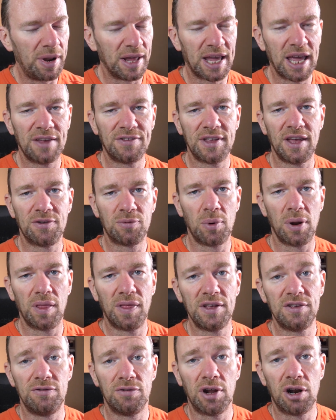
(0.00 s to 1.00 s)
but I guess that's one of the
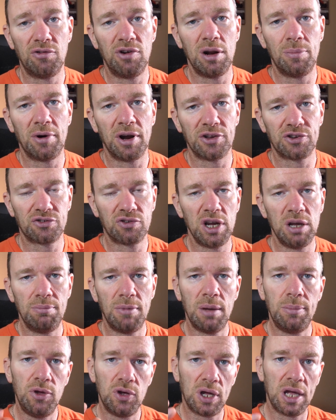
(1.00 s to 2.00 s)
things. You've got a really bright screen.
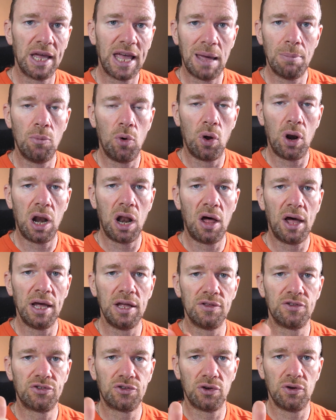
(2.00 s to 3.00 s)
Maybe you can get more light
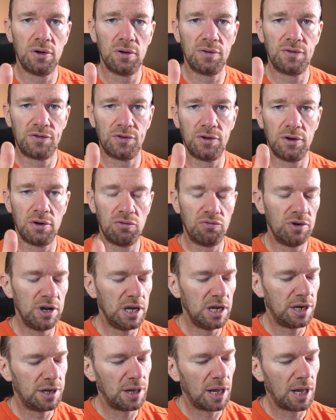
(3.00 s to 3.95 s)
to read